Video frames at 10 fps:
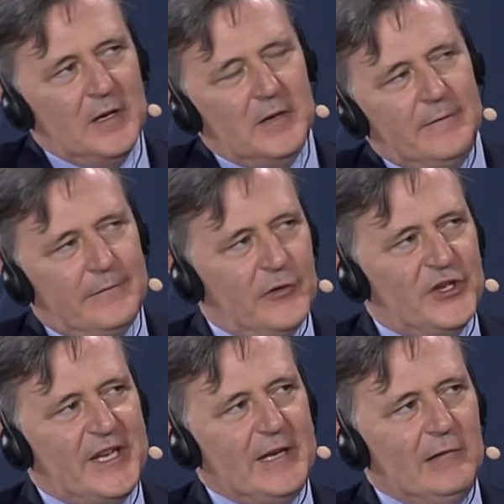for a
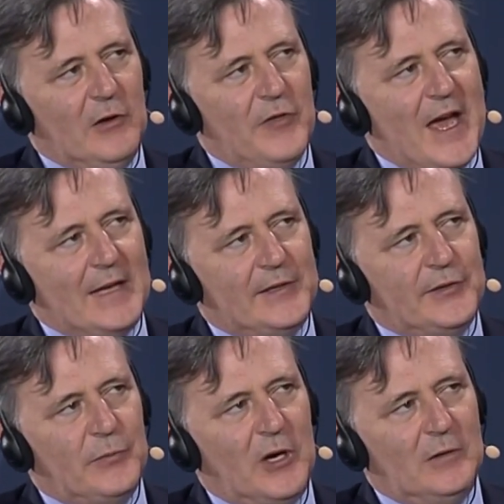deal on that
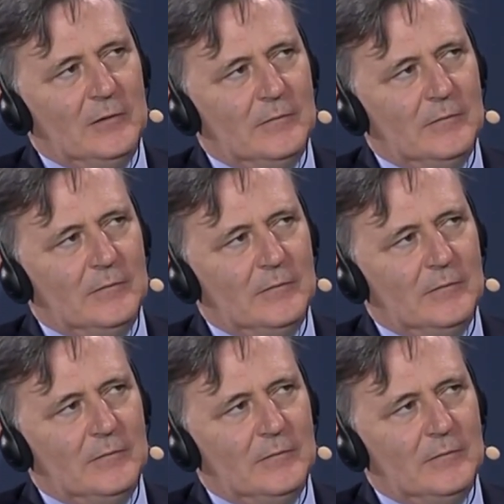as well?